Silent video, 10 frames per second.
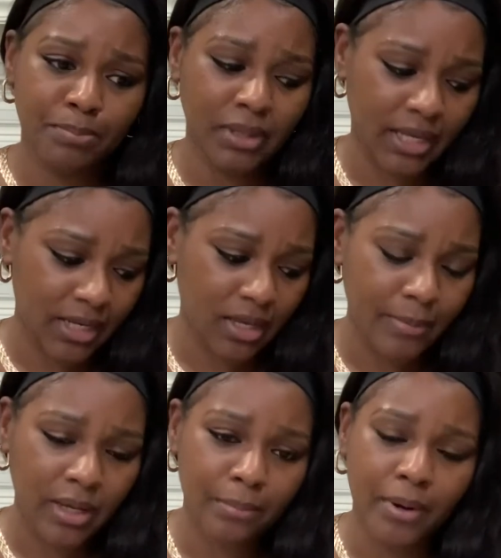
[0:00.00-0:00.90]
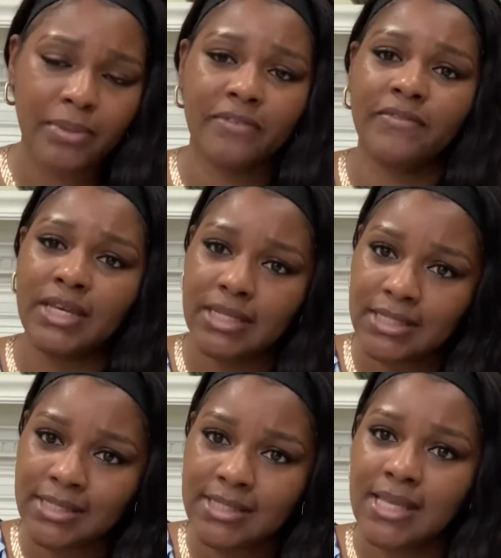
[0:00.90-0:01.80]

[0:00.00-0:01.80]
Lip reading: planned coming up, probably Vegas